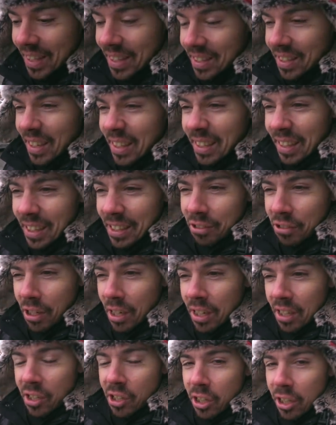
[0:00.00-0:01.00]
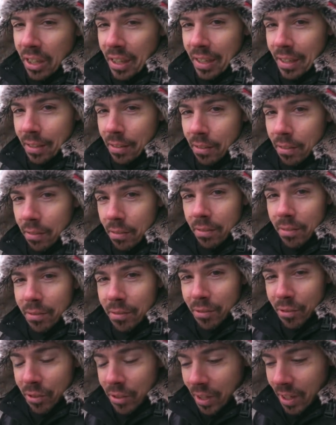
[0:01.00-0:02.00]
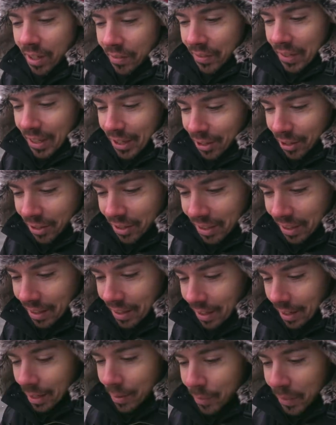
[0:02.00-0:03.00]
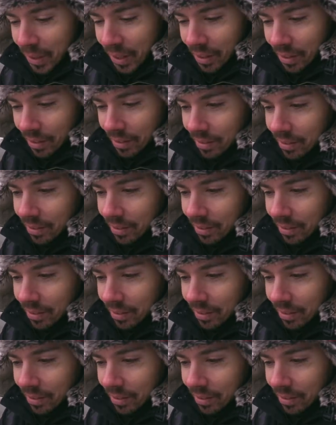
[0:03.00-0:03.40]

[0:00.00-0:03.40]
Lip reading: It's like, that's not a good thing. It's not even a good thing anymore.